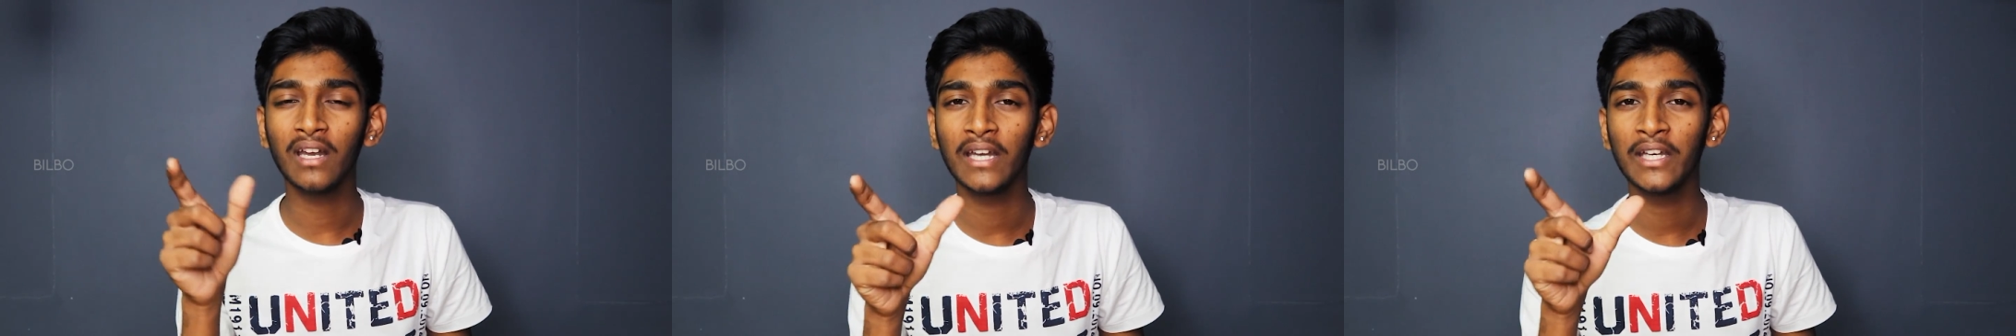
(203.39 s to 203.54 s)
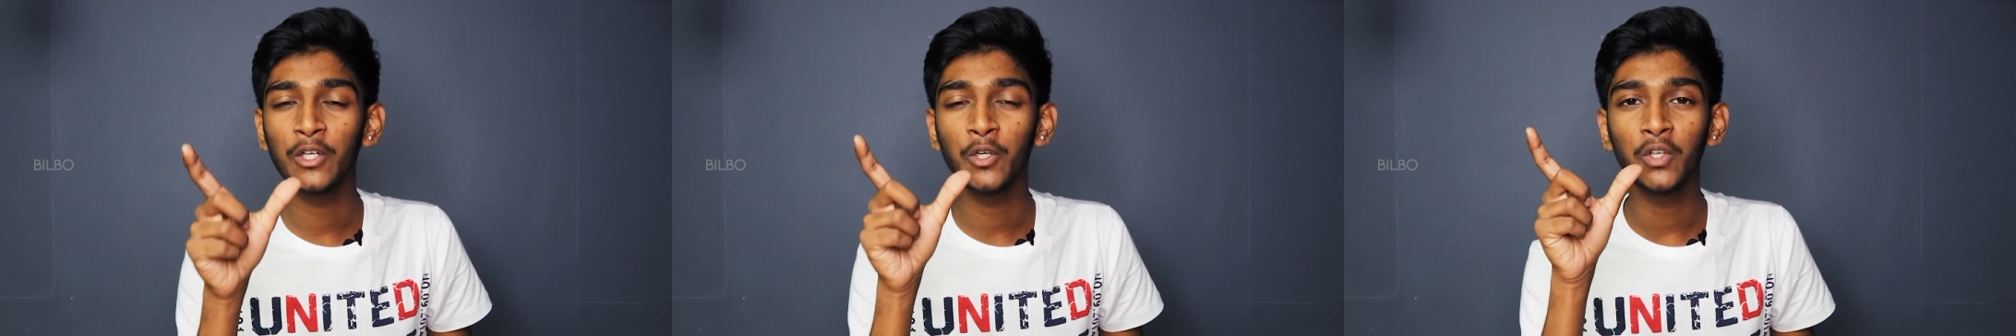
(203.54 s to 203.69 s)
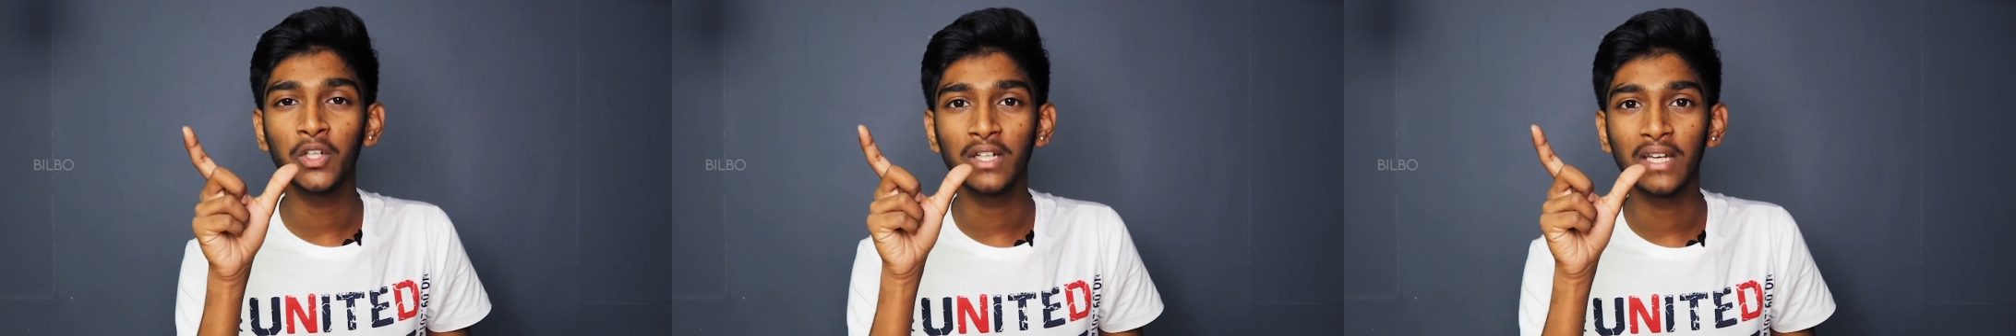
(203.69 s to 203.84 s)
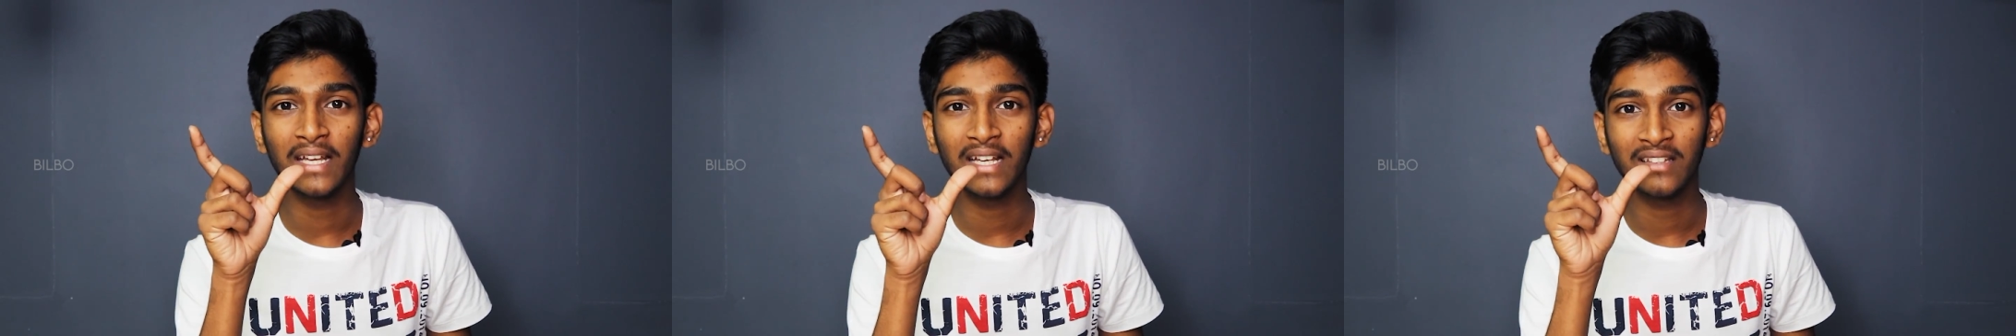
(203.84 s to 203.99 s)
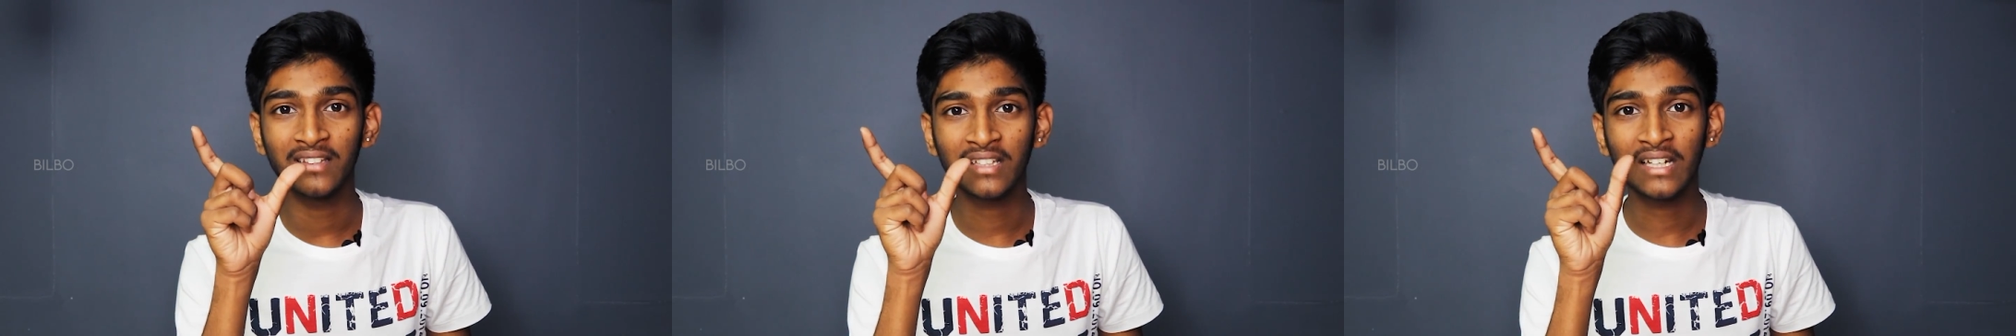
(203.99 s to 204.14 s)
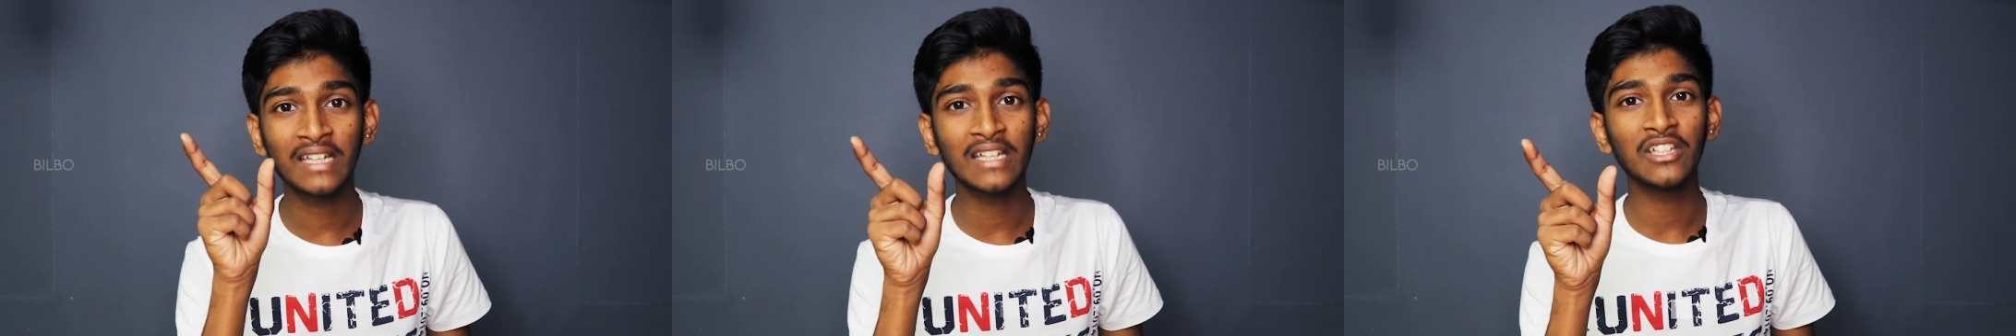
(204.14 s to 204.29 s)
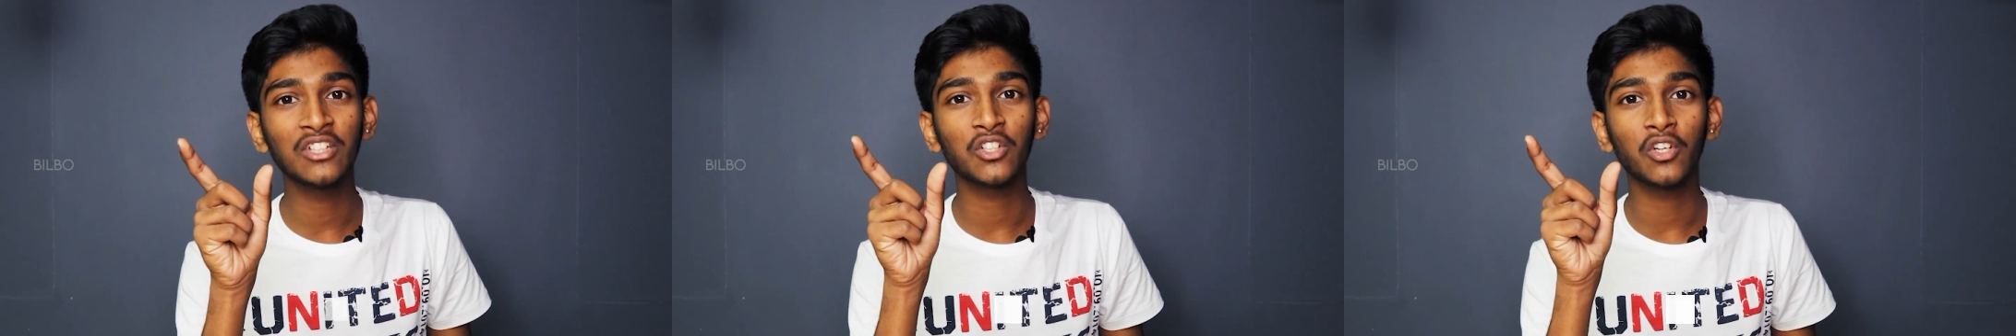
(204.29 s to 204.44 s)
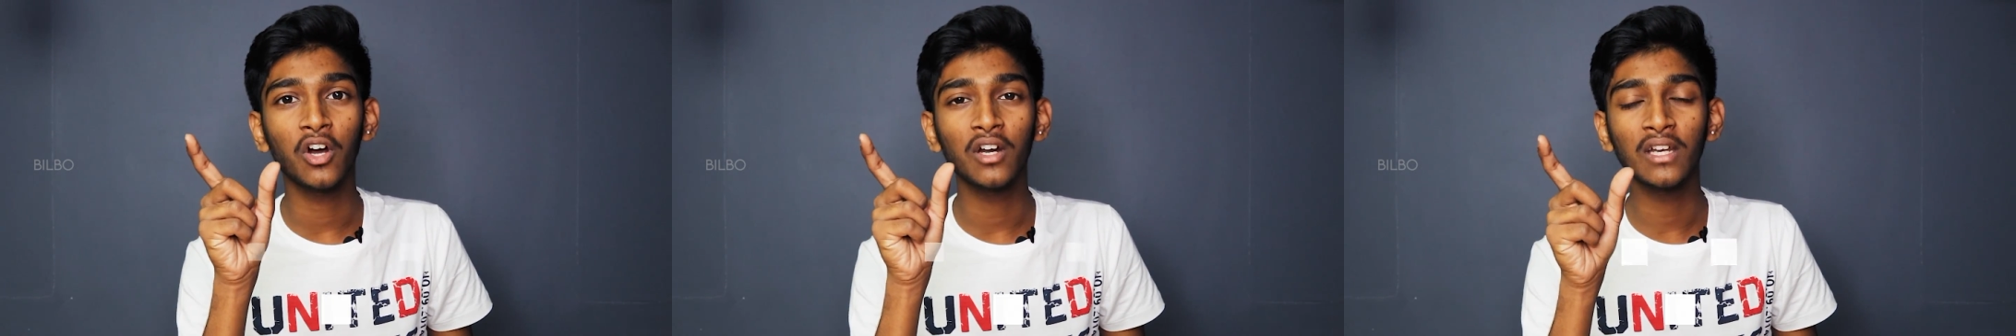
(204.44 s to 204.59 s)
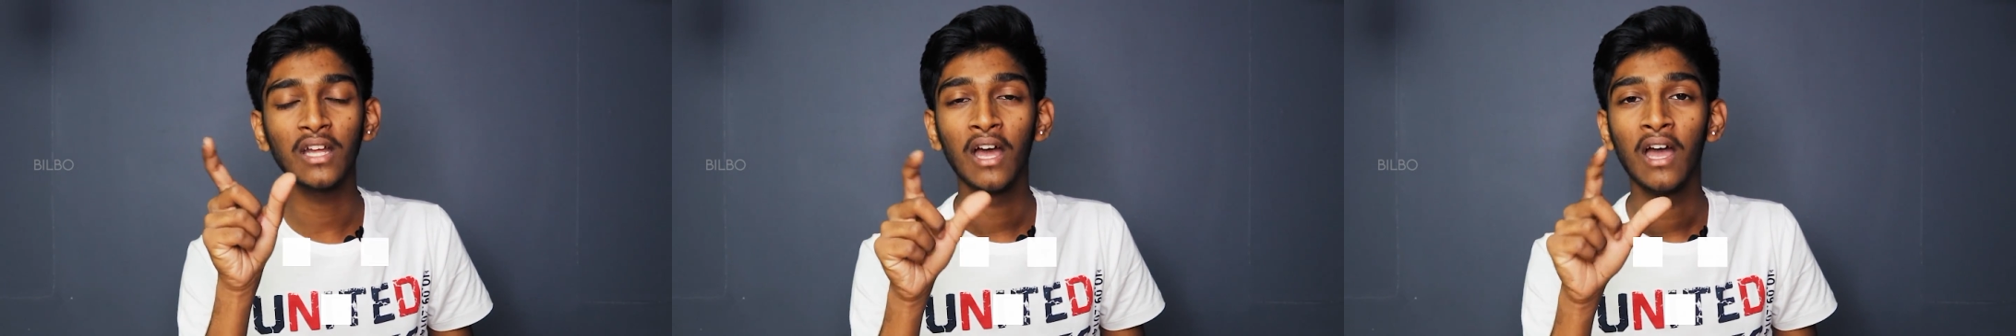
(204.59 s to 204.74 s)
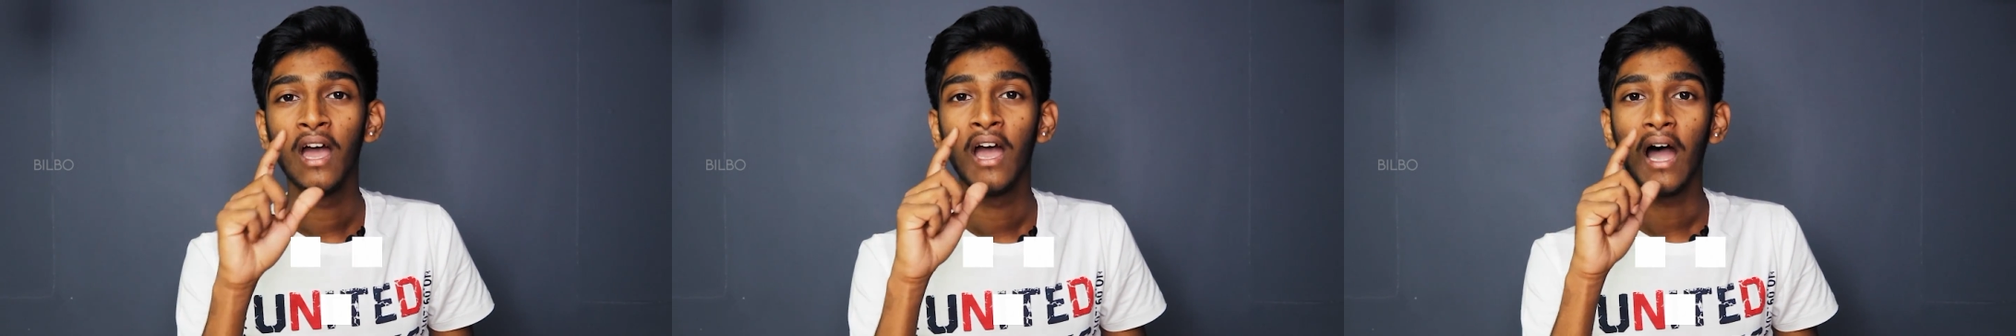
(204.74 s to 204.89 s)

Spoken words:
and you need to take a screenshot